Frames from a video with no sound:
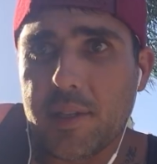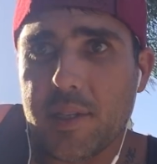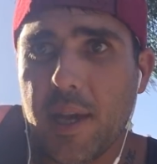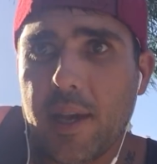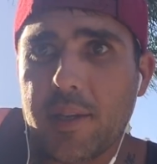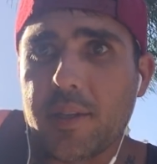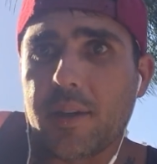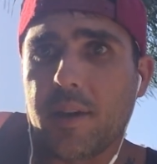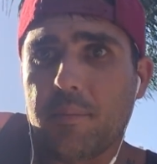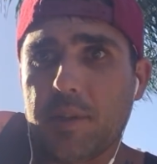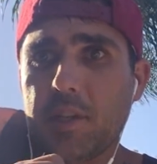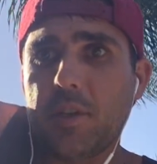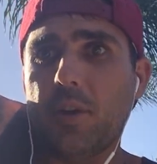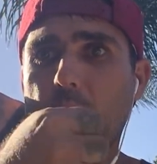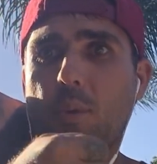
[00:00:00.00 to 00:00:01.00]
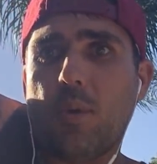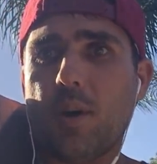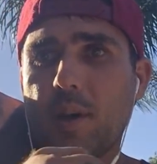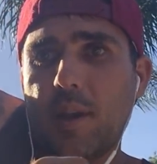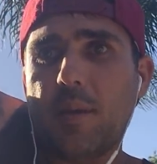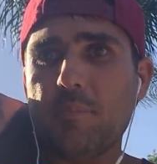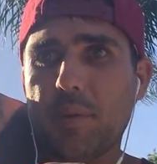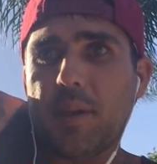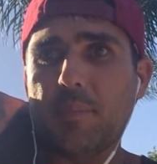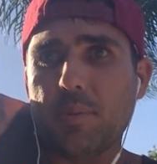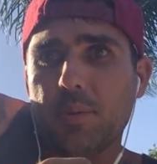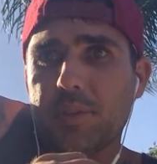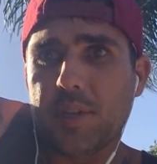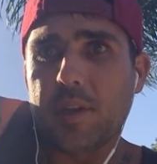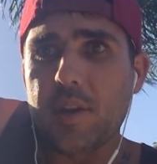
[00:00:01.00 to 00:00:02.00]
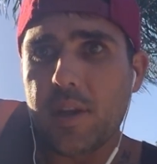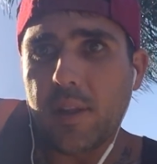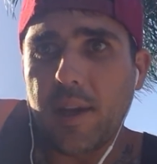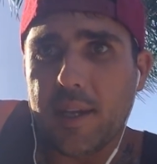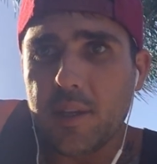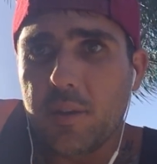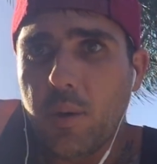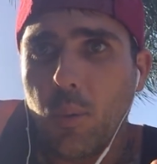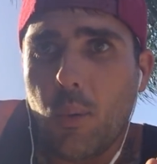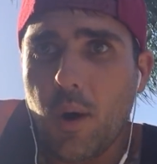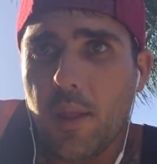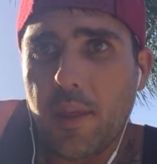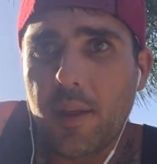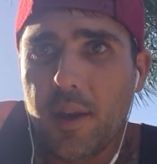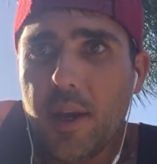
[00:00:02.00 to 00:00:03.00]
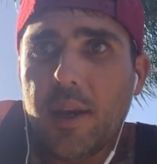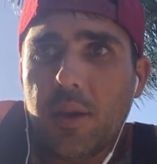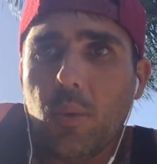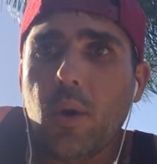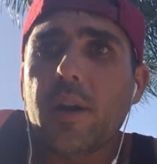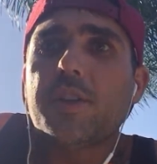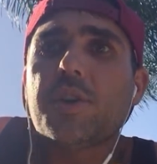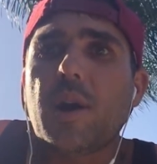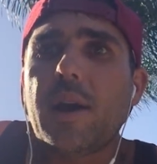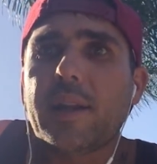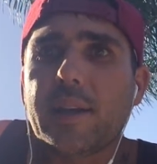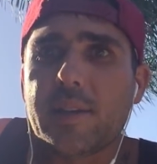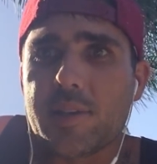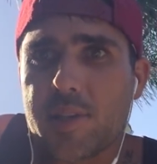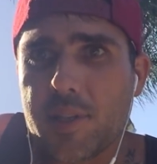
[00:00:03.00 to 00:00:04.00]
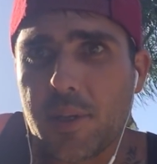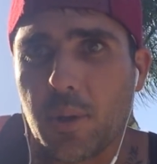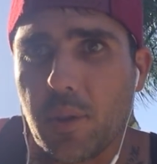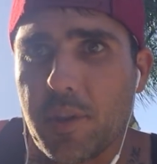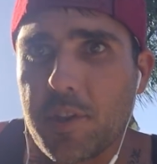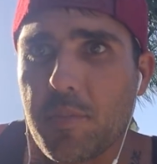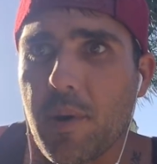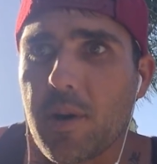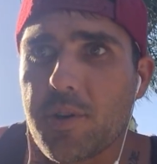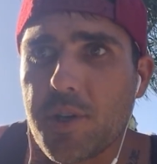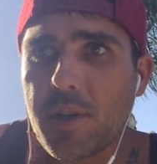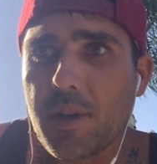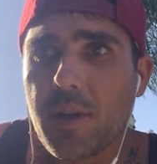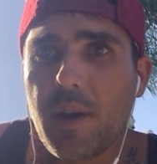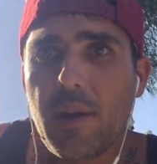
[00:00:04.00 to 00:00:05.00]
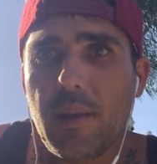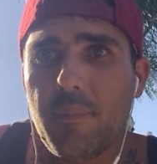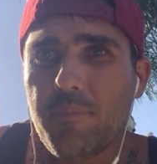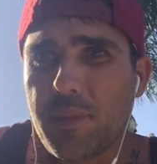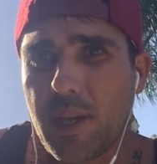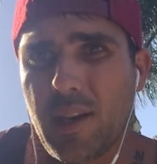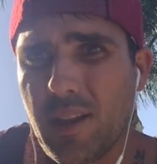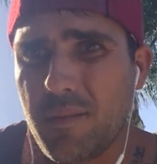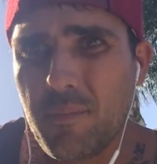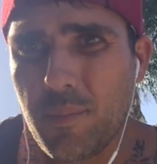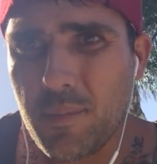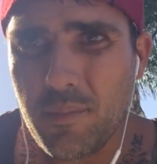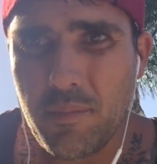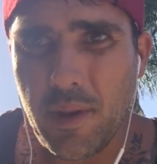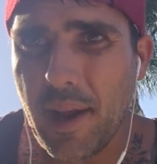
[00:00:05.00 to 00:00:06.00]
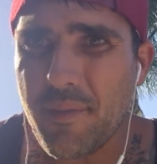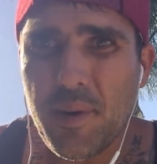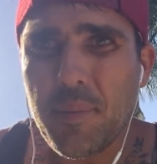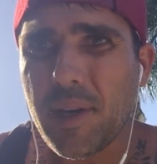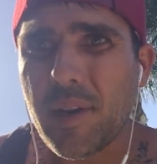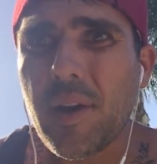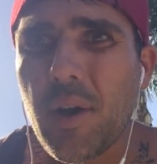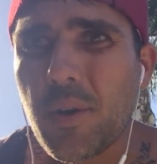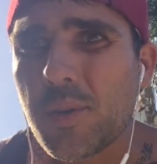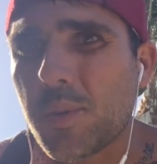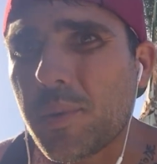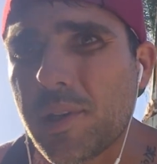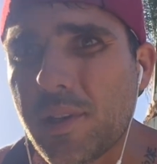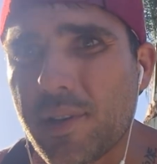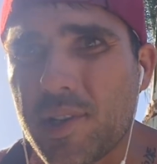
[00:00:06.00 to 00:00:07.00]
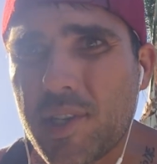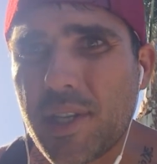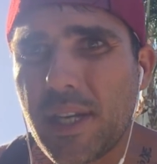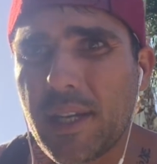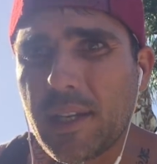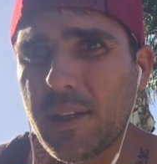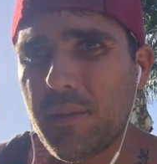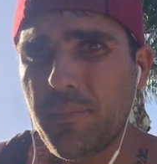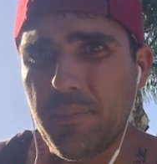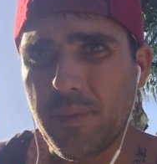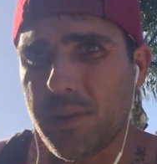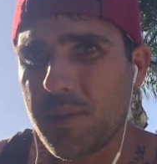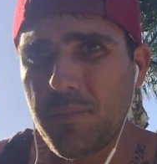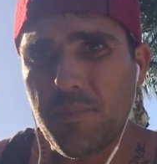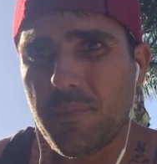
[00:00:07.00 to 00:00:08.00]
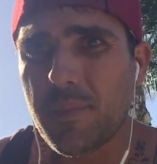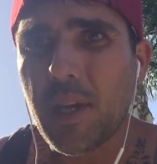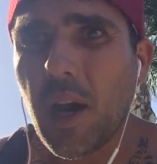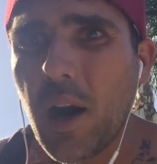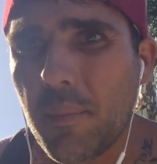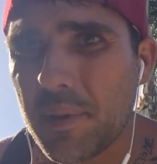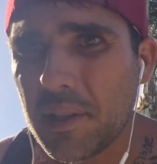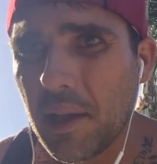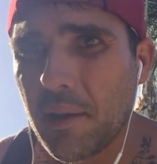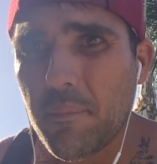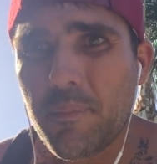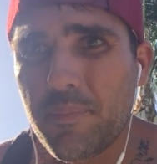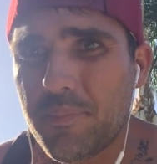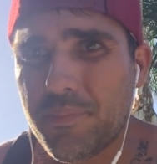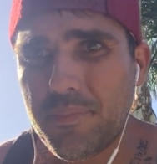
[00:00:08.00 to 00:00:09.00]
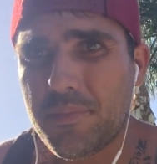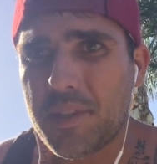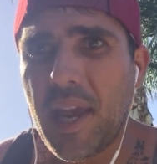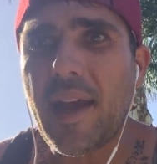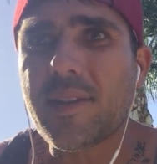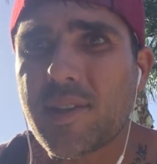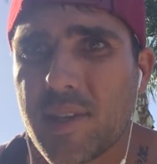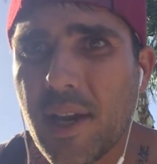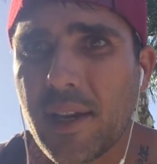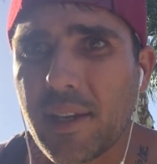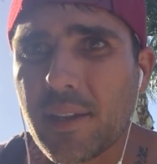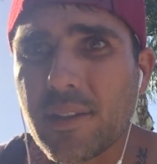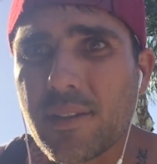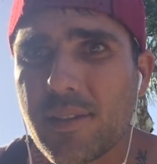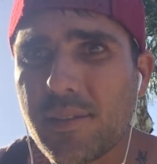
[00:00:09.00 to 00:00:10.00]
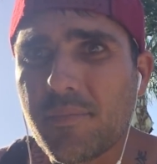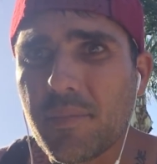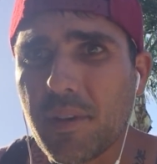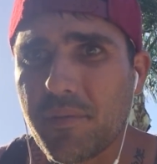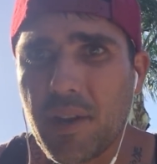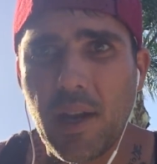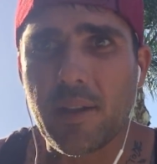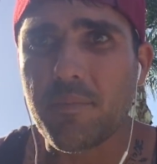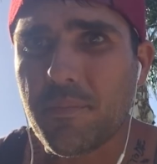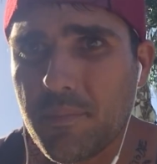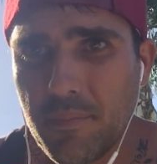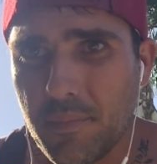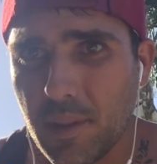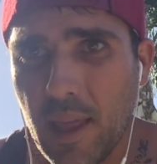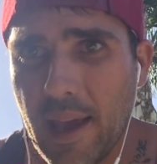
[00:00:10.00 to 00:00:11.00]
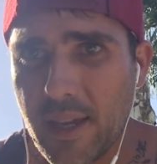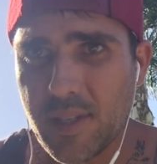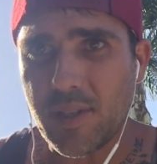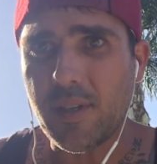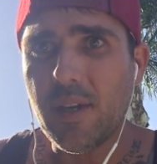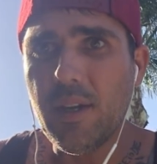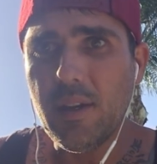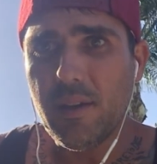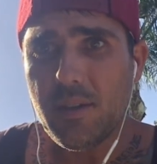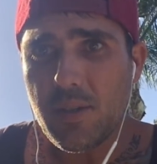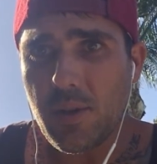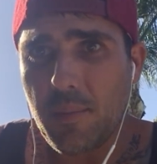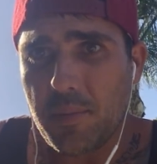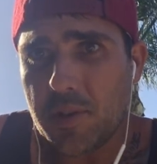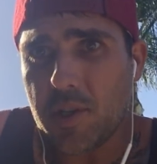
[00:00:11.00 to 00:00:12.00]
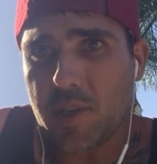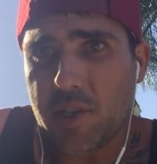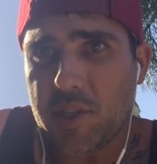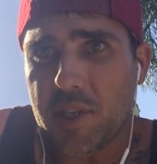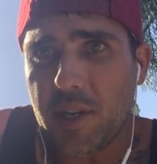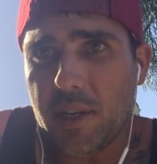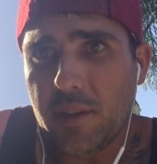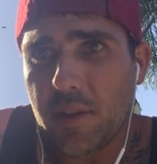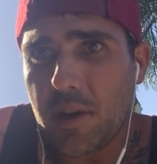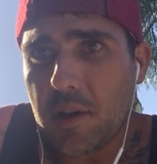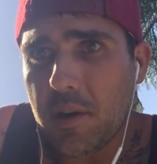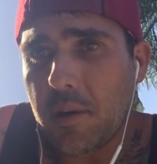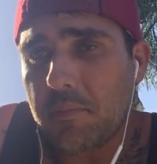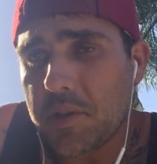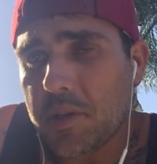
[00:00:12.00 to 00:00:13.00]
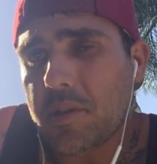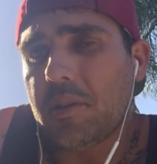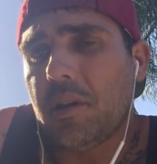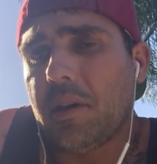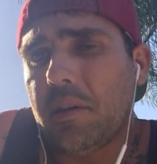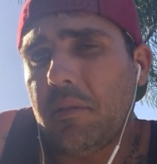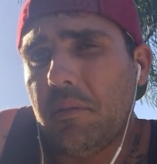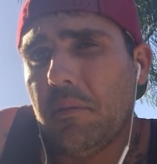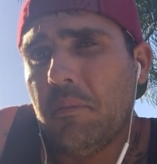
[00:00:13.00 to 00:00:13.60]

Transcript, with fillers: detected. I mean, you don't want people to, like, you don't want, you want to try to conceal this motion. And everybody knows when you're sick, you come in like ten seconds, if not less. So I'm just sitting there, and I'm just like,